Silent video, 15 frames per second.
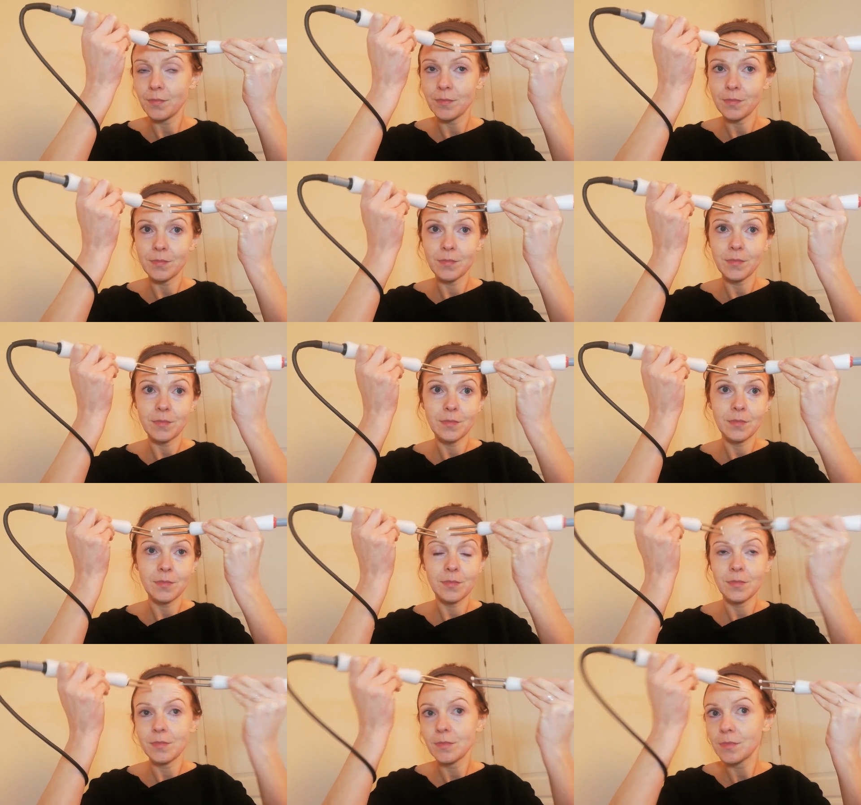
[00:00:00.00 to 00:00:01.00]

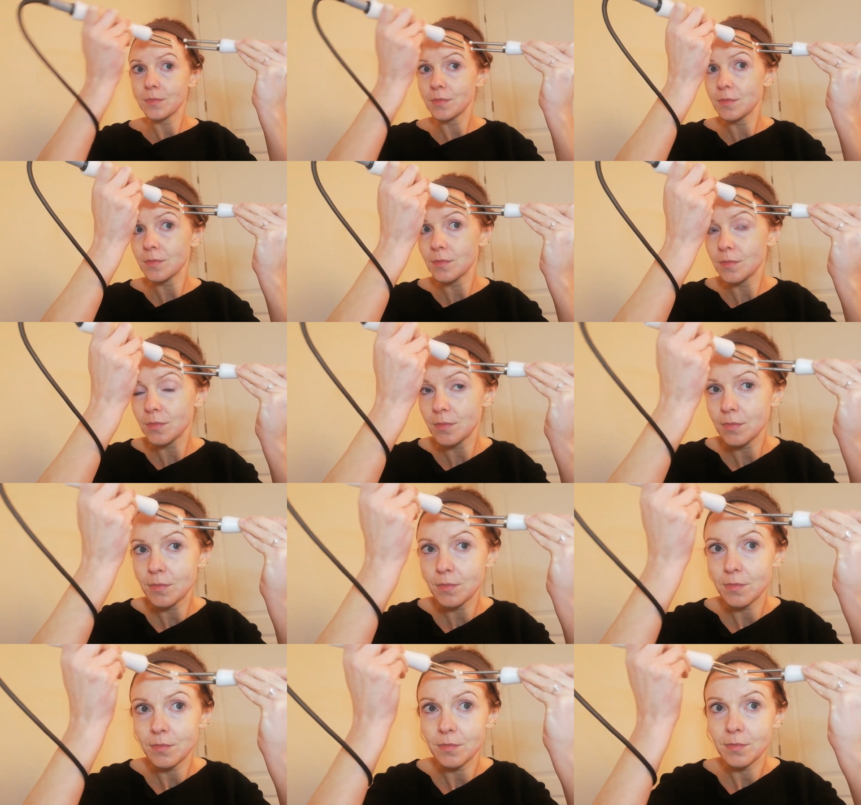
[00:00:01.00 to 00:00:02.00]

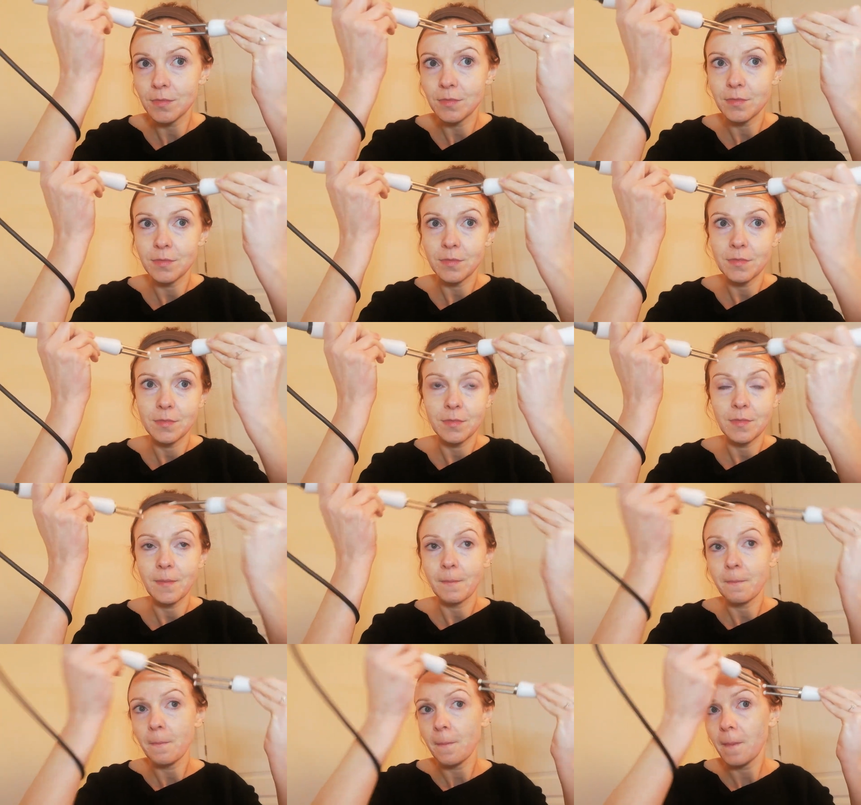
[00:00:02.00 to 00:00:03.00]

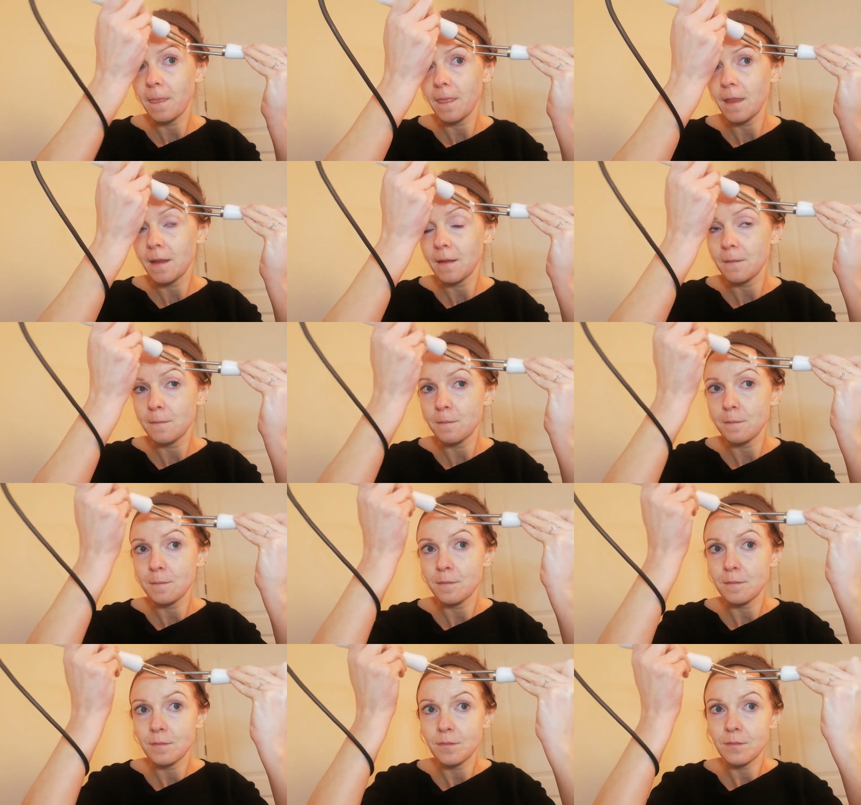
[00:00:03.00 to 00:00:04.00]

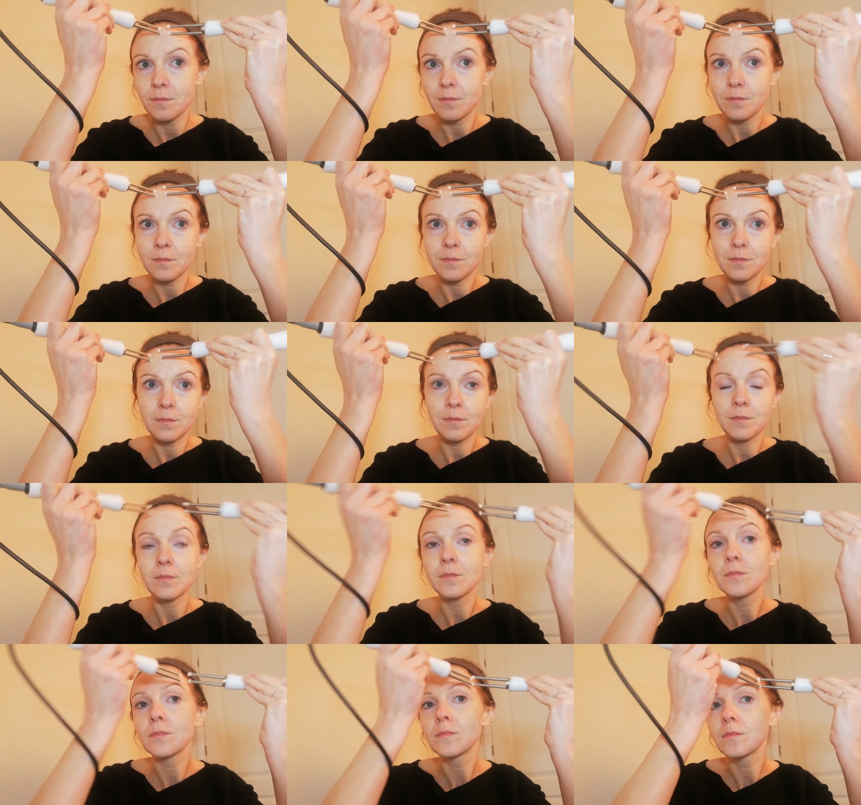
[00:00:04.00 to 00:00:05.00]

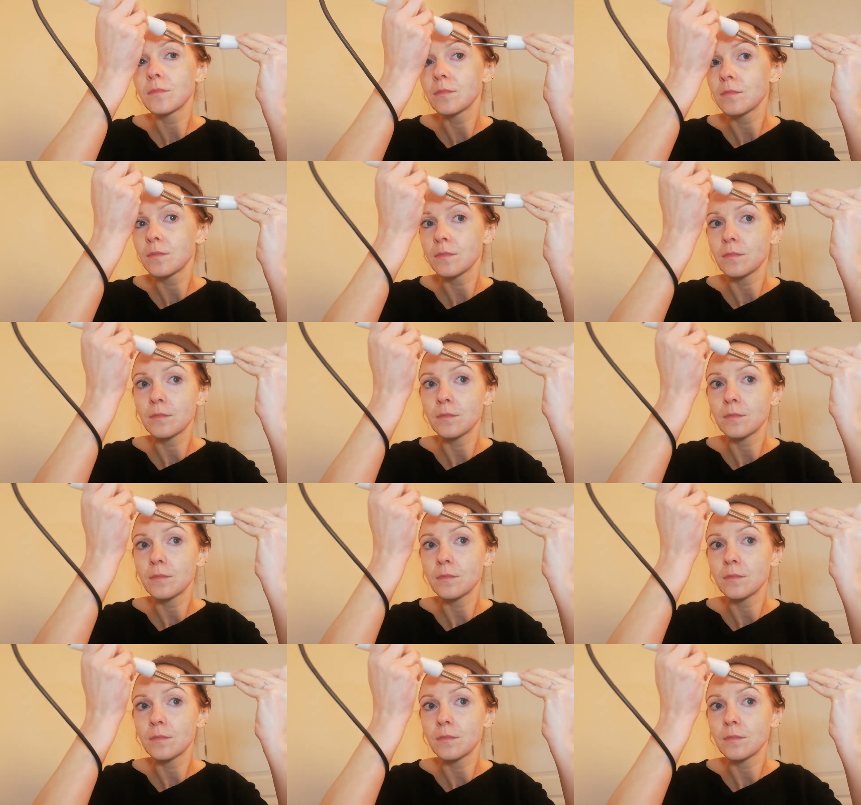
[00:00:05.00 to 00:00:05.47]
No one is speaking in this clip.